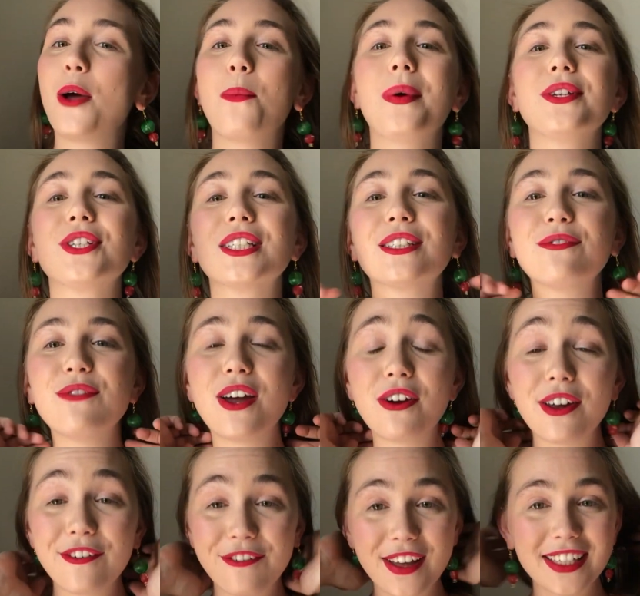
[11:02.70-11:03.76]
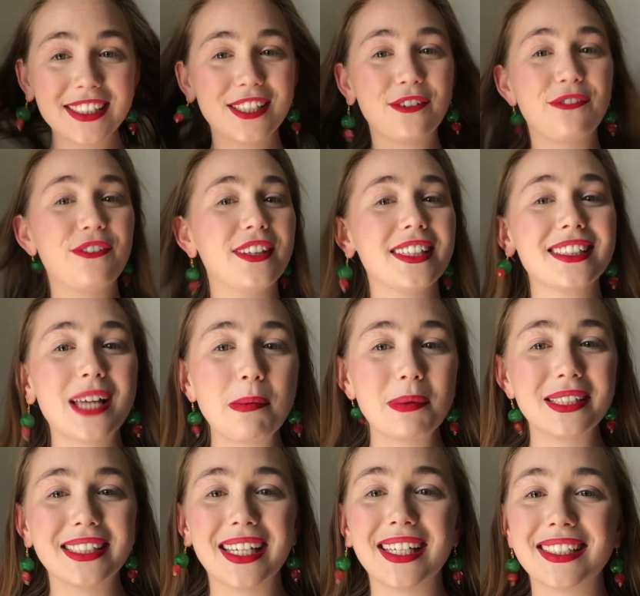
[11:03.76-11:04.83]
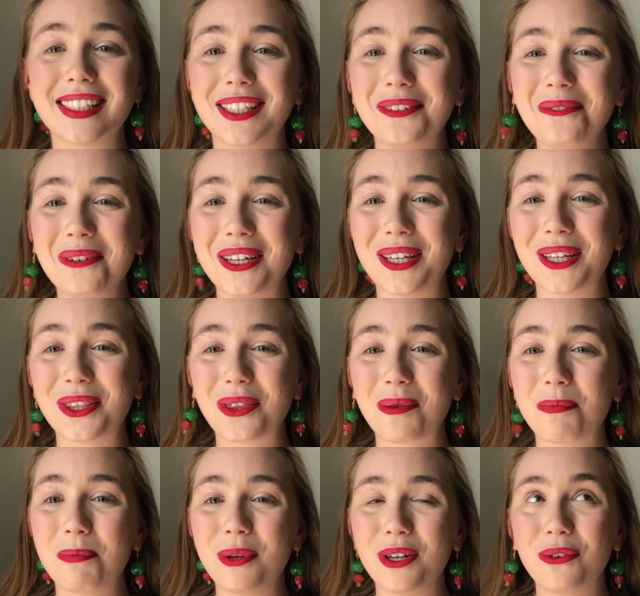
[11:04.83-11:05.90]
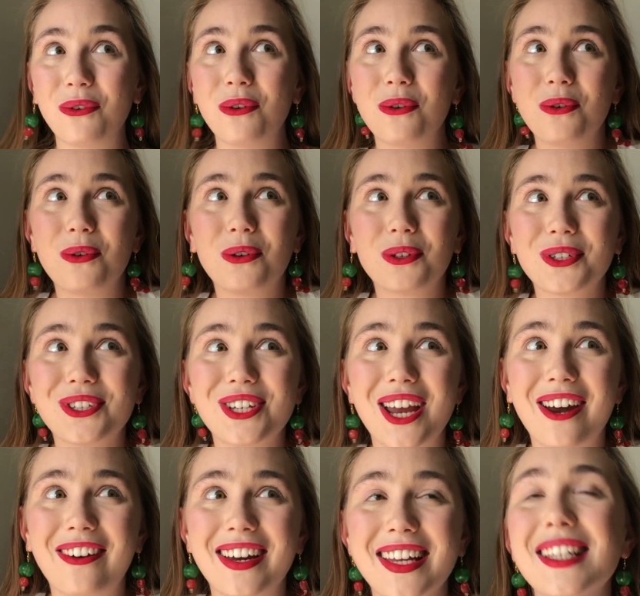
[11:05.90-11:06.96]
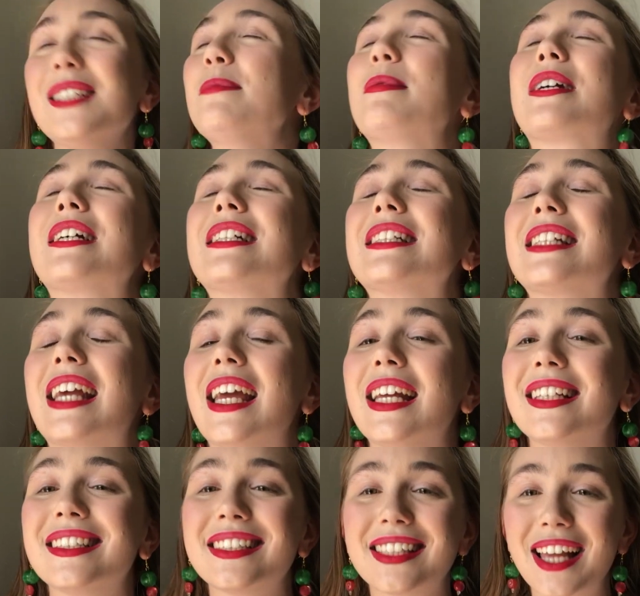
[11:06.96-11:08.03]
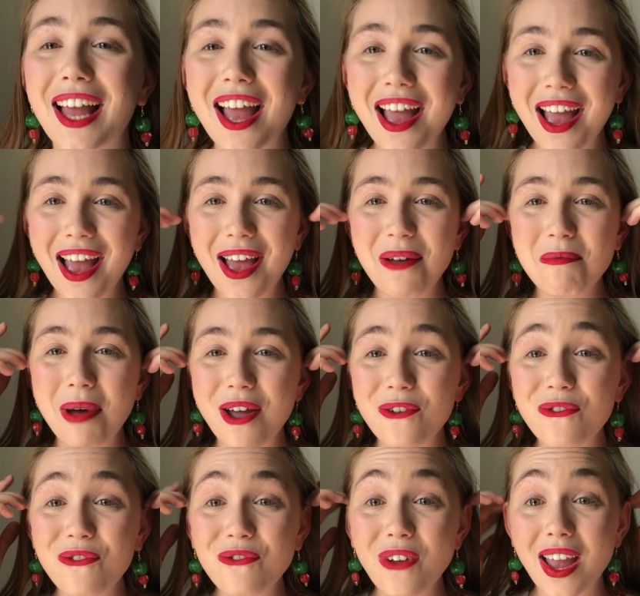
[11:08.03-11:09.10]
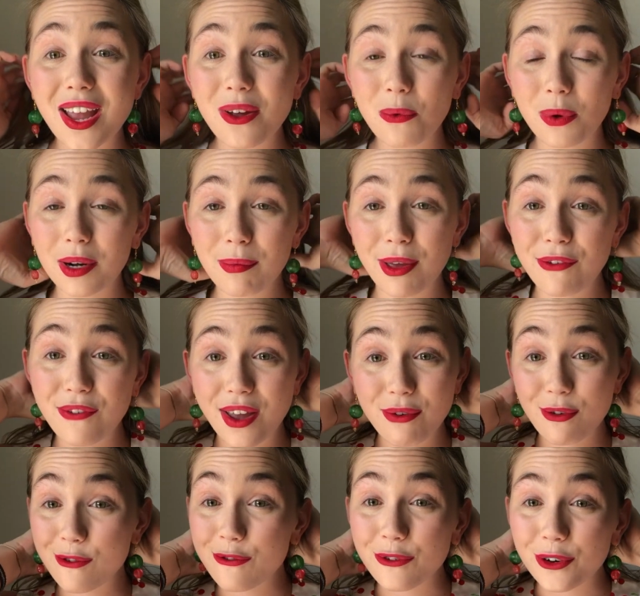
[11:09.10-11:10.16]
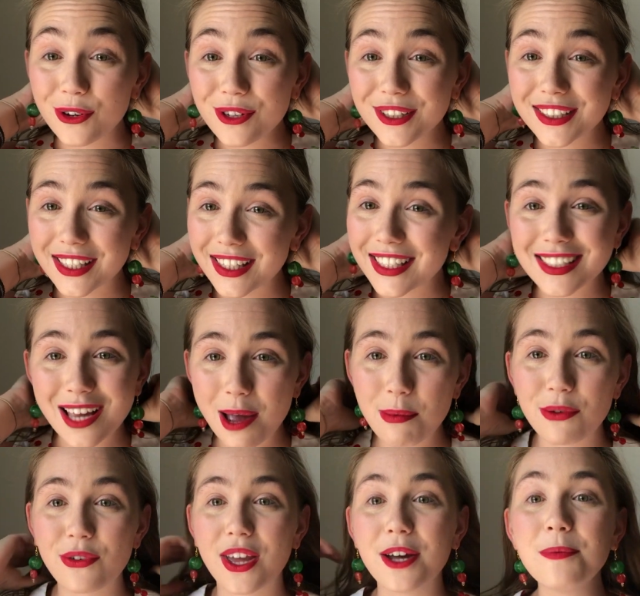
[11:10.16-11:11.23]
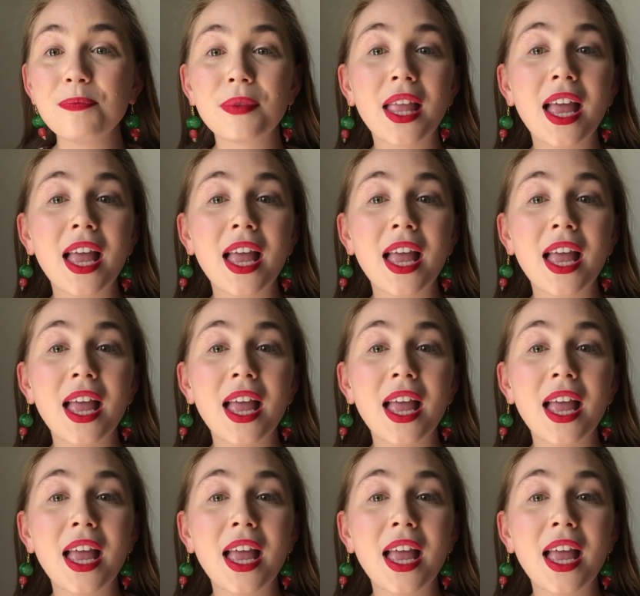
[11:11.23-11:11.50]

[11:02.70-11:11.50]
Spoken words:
which is very festive for the summer season with beautiful cherries because it's one of my favorite fruits at this time of year.